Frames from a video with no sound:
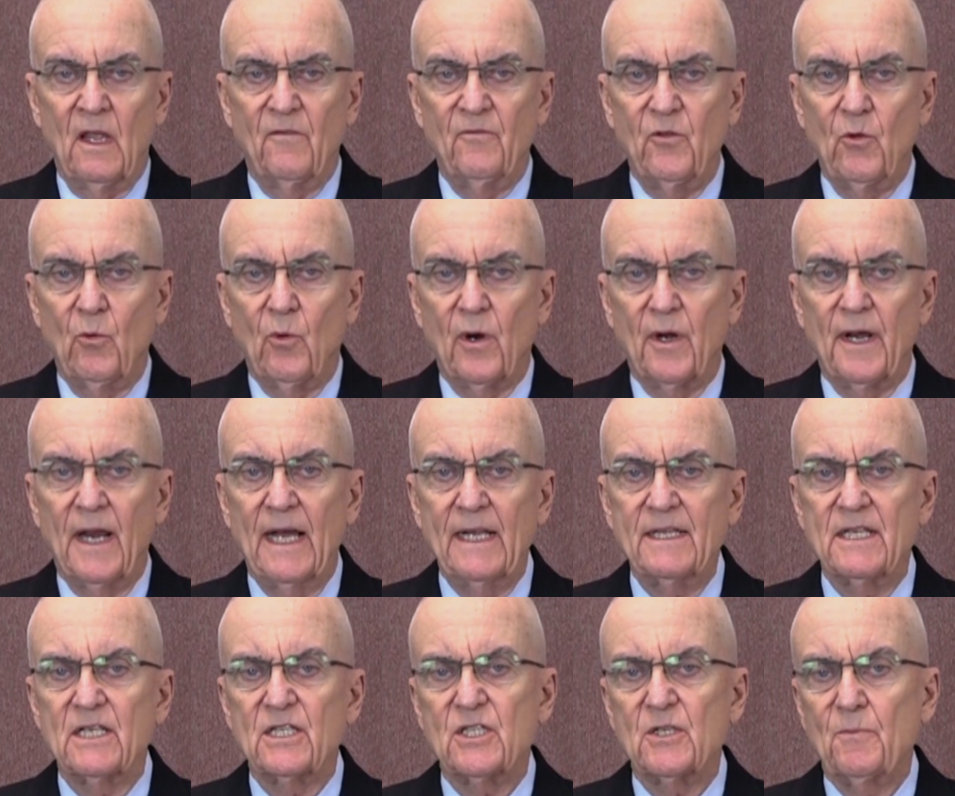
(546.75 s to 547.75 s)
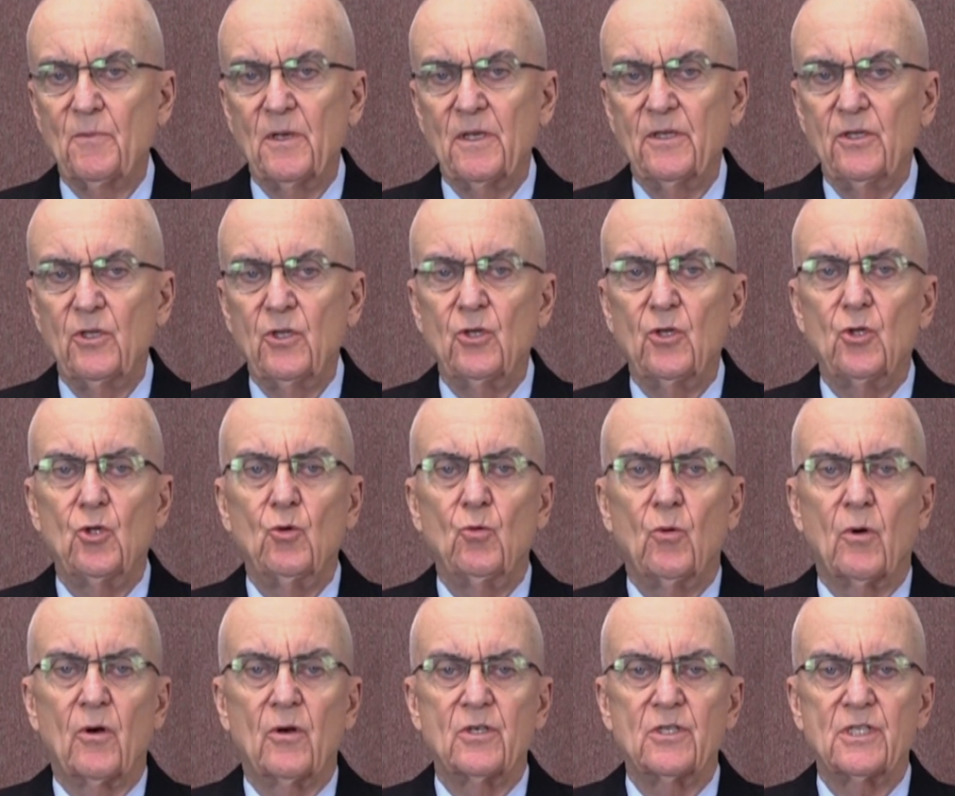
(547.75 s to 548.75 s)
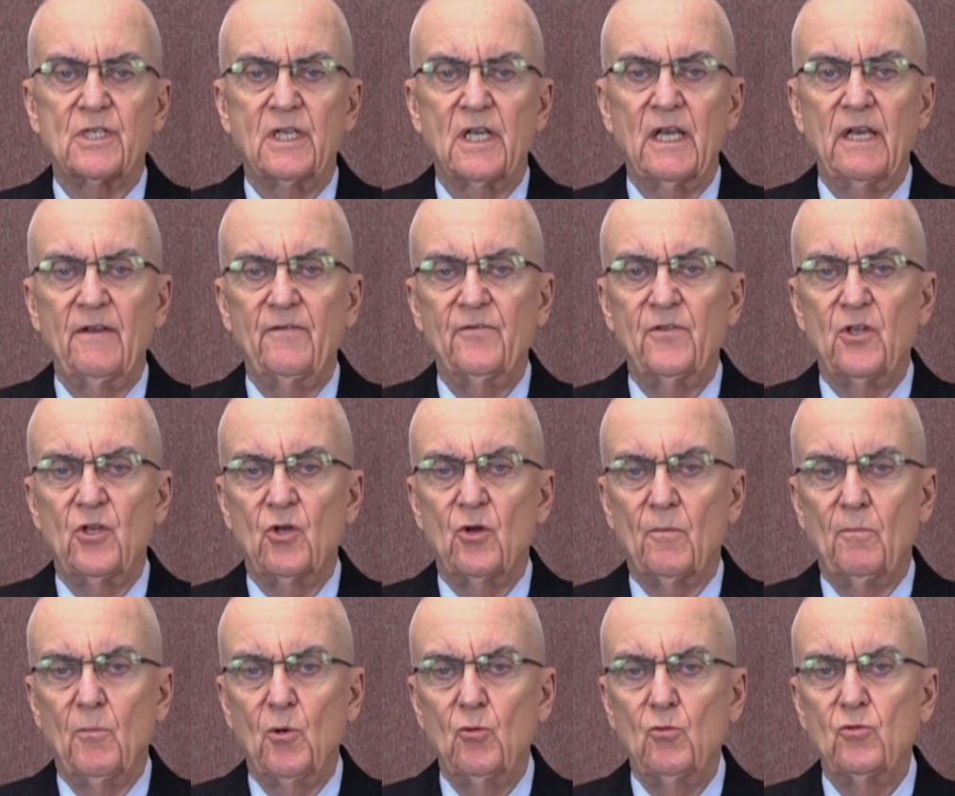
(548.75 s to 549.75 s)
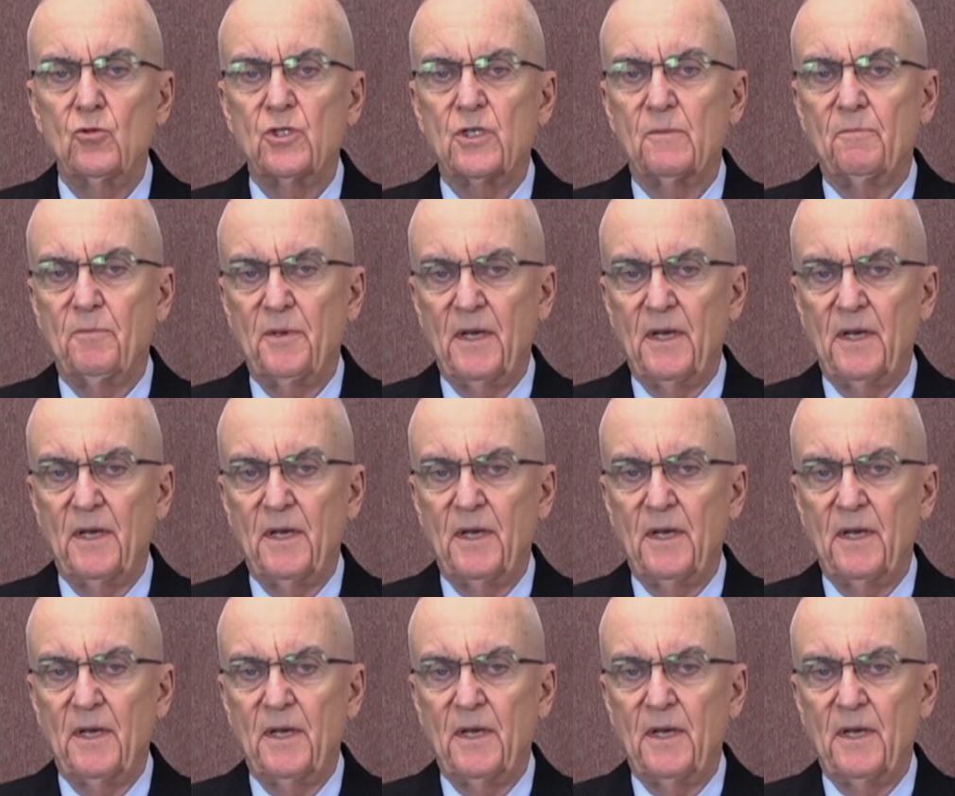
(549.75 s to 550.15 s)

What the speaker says: If you are not disciplined, you are a slave to your moods and